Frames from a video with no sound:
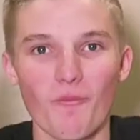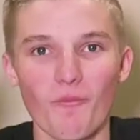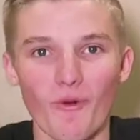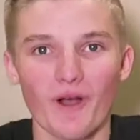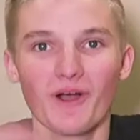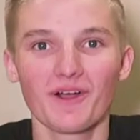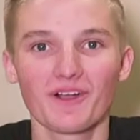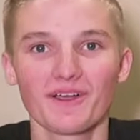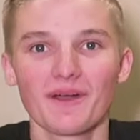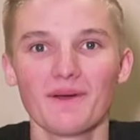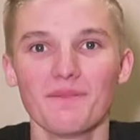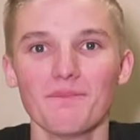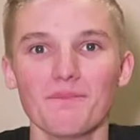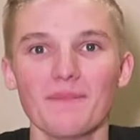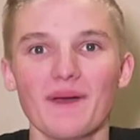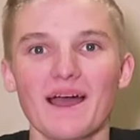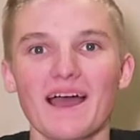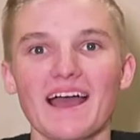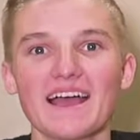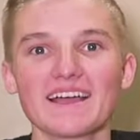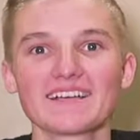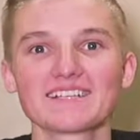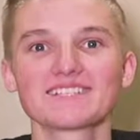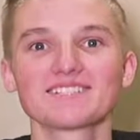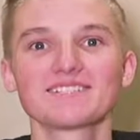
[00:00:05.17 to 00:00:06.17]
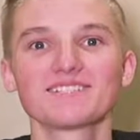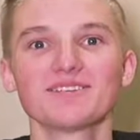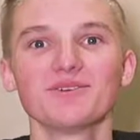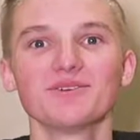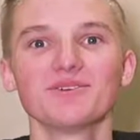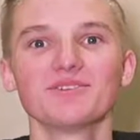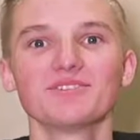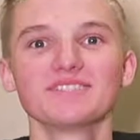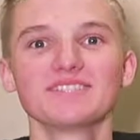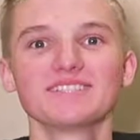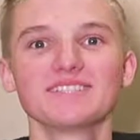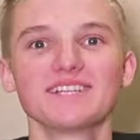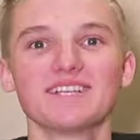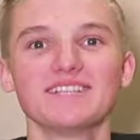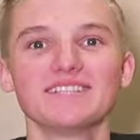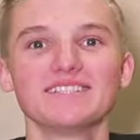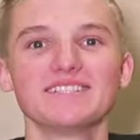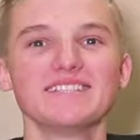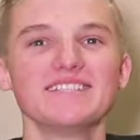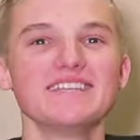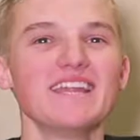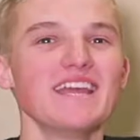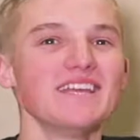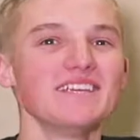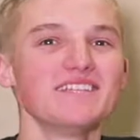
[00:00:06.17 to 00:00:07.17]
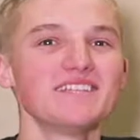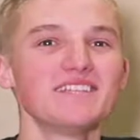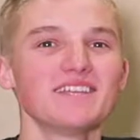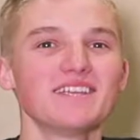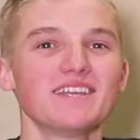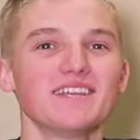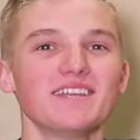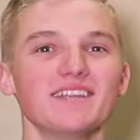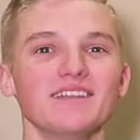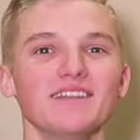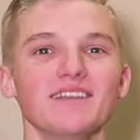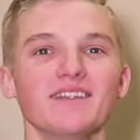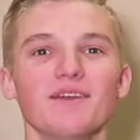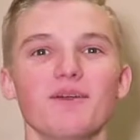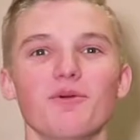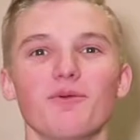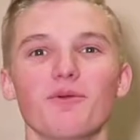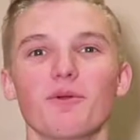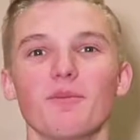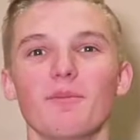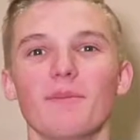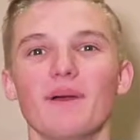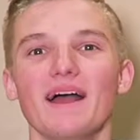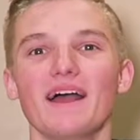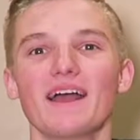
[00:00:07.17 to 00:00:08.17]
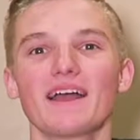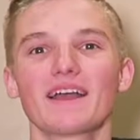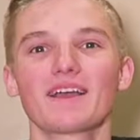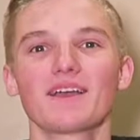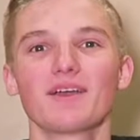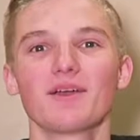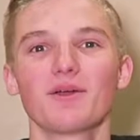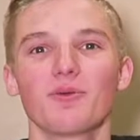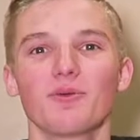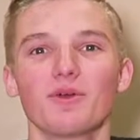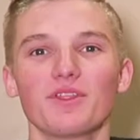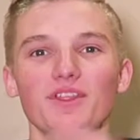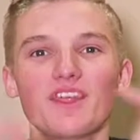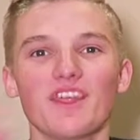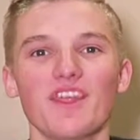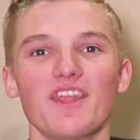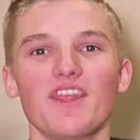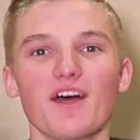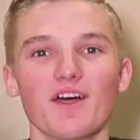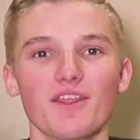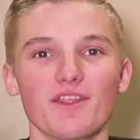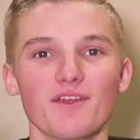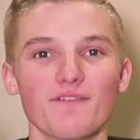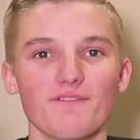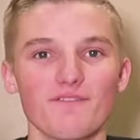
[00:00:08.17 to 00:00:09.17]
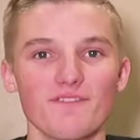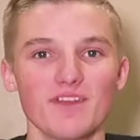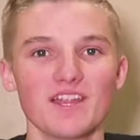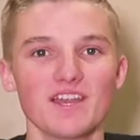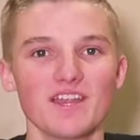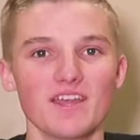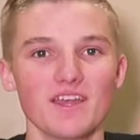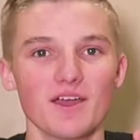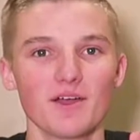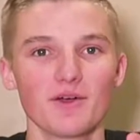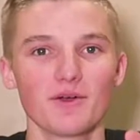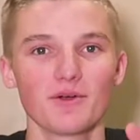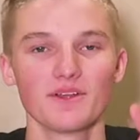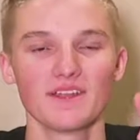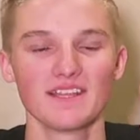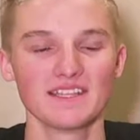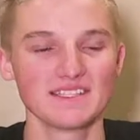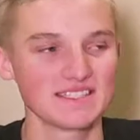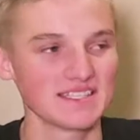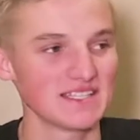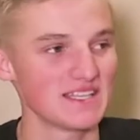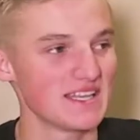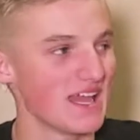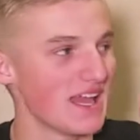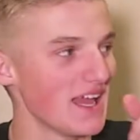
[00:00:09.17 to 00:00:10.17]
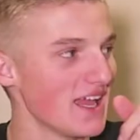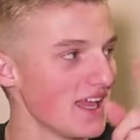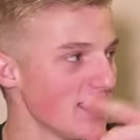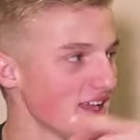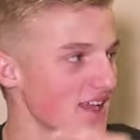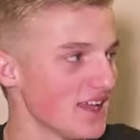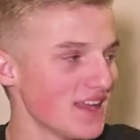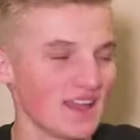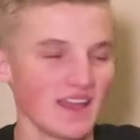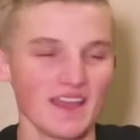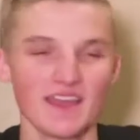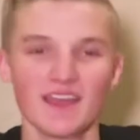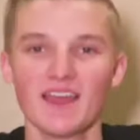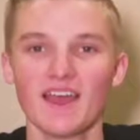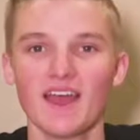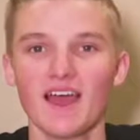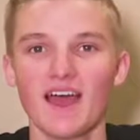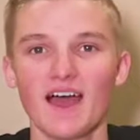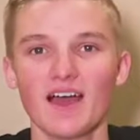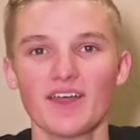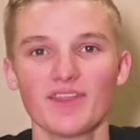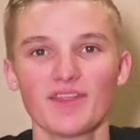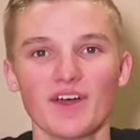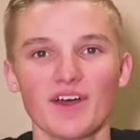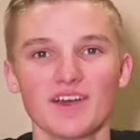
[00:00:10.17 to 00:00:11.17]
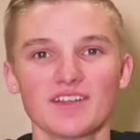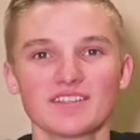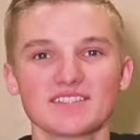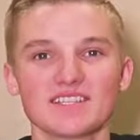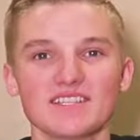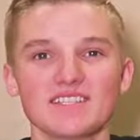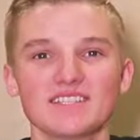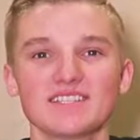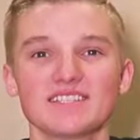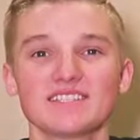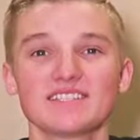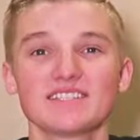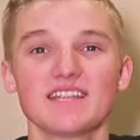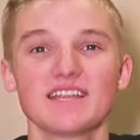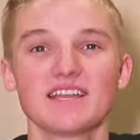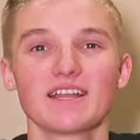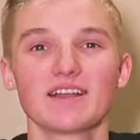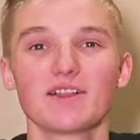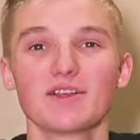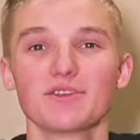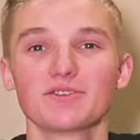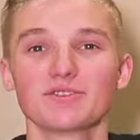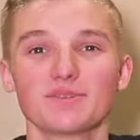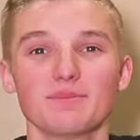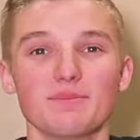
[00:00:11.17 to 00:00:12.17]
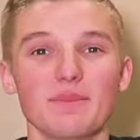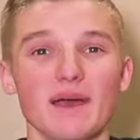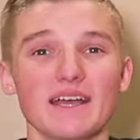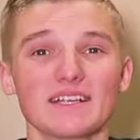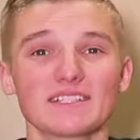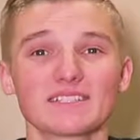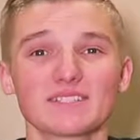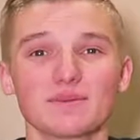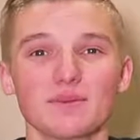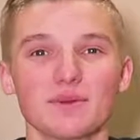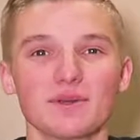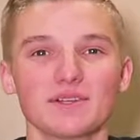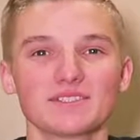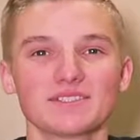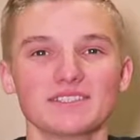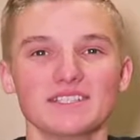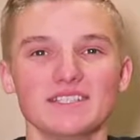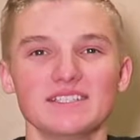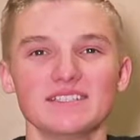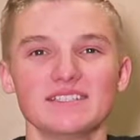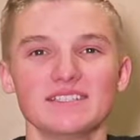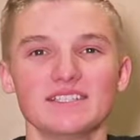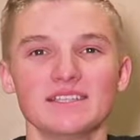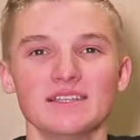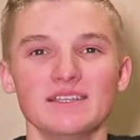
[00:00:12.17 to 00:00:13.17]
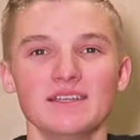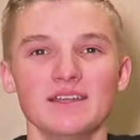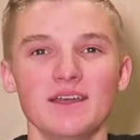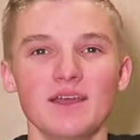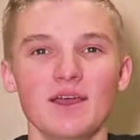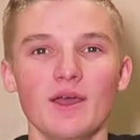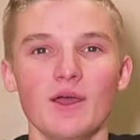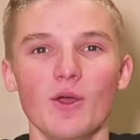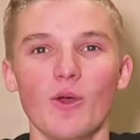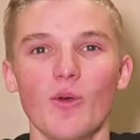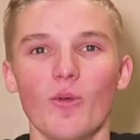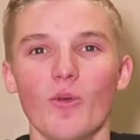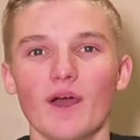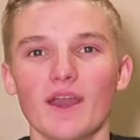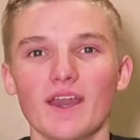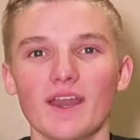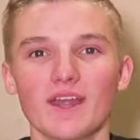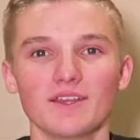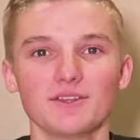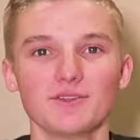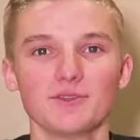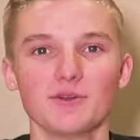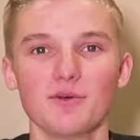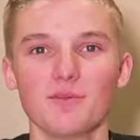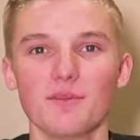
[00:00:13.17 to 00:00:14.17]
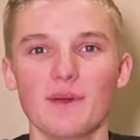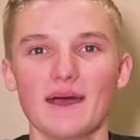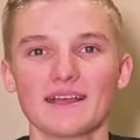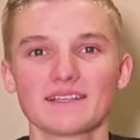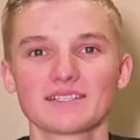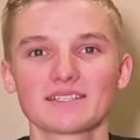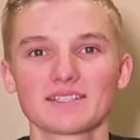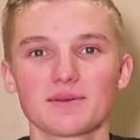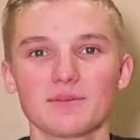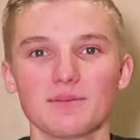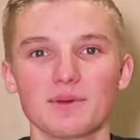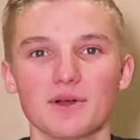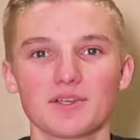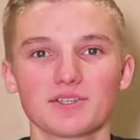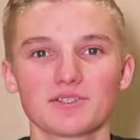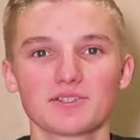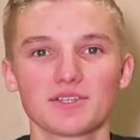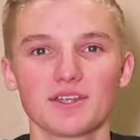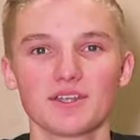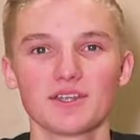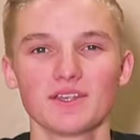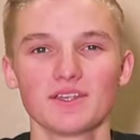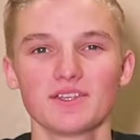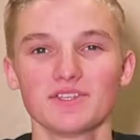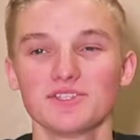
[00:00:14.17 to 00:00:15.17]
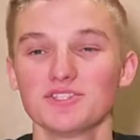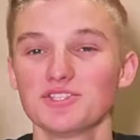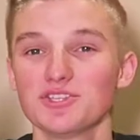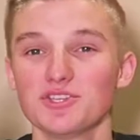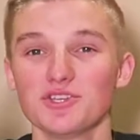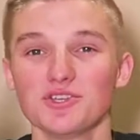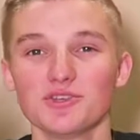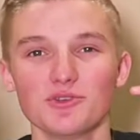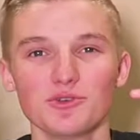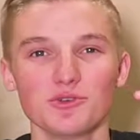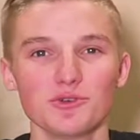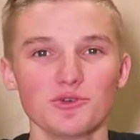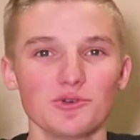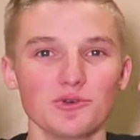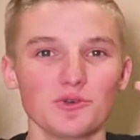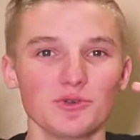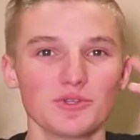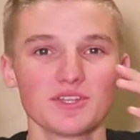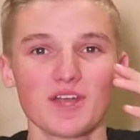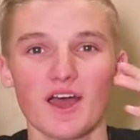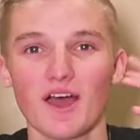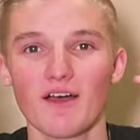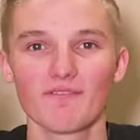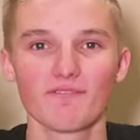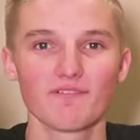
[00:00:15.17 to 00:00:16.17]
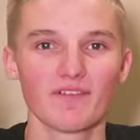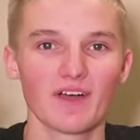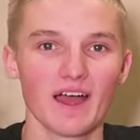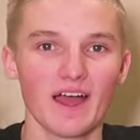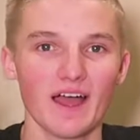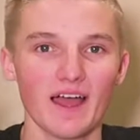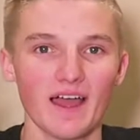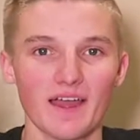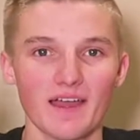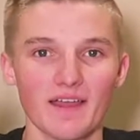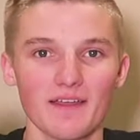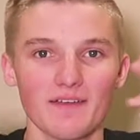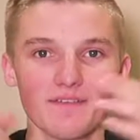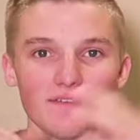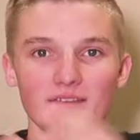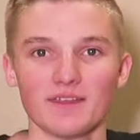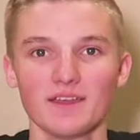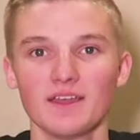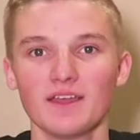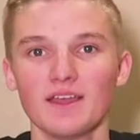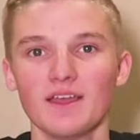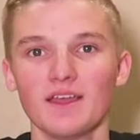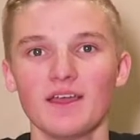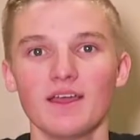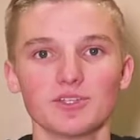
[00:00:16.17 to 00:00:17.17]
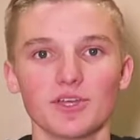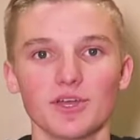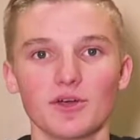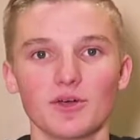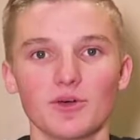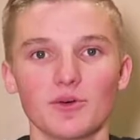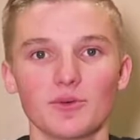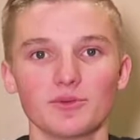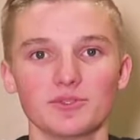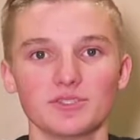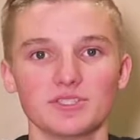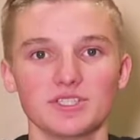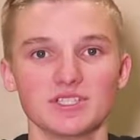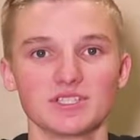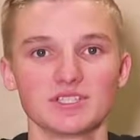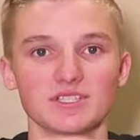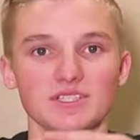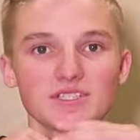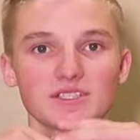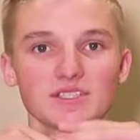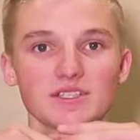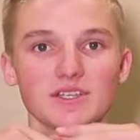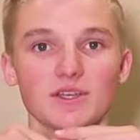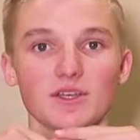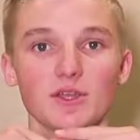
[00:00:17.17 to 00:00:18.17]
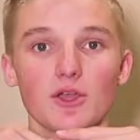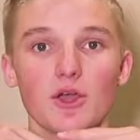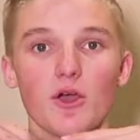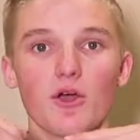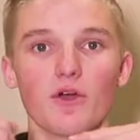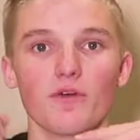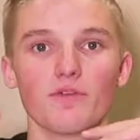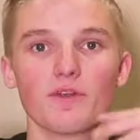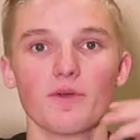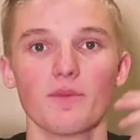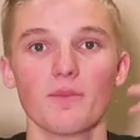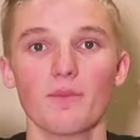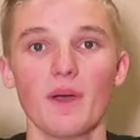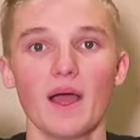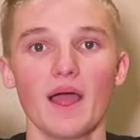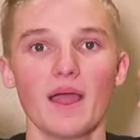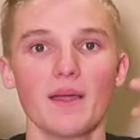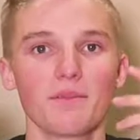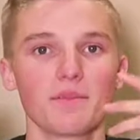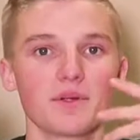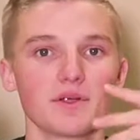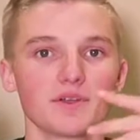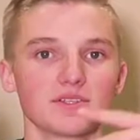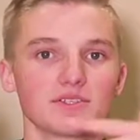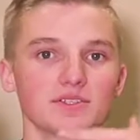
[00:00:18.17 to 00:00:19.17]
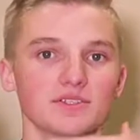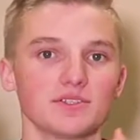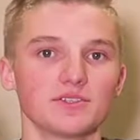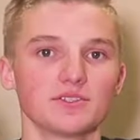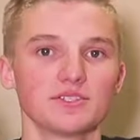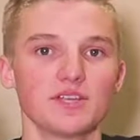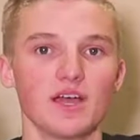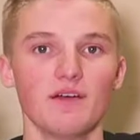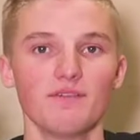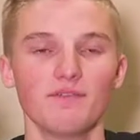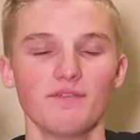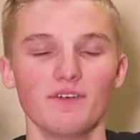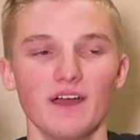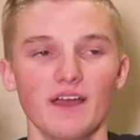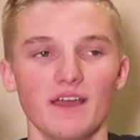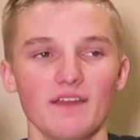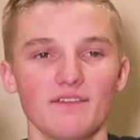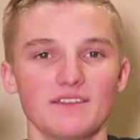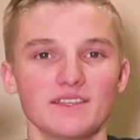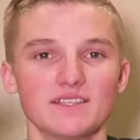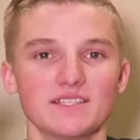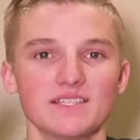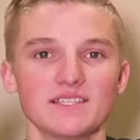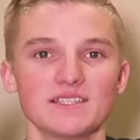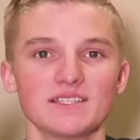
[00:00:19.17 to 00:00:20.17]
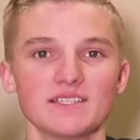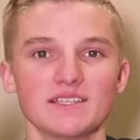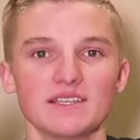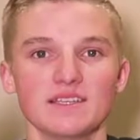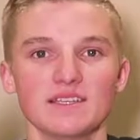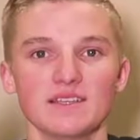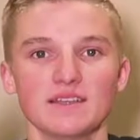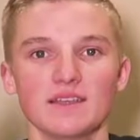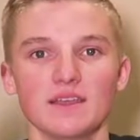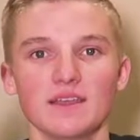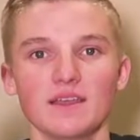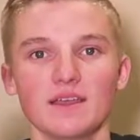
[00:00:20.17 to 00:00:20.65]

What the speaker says: welcome back SoleNSons Nation. We're back with another video, and today I thought since it's getting close to basketball season, why not do a basketball shoe top 5. So we'll just go over my personal top 5. This isn't